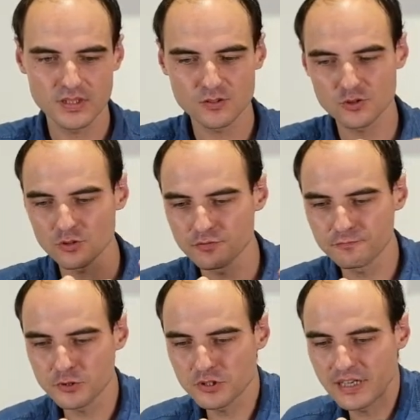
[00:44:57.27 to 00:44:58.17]
So
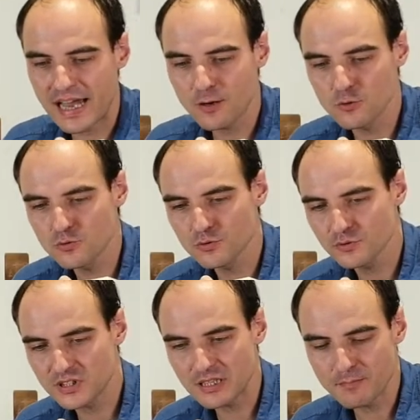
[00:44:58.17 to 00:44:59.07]
for the Lahu, you
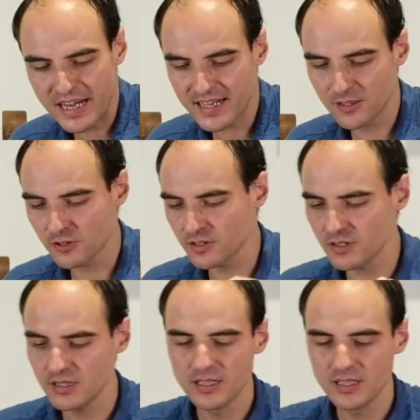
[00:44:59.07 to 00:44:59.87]
see Bakanoi,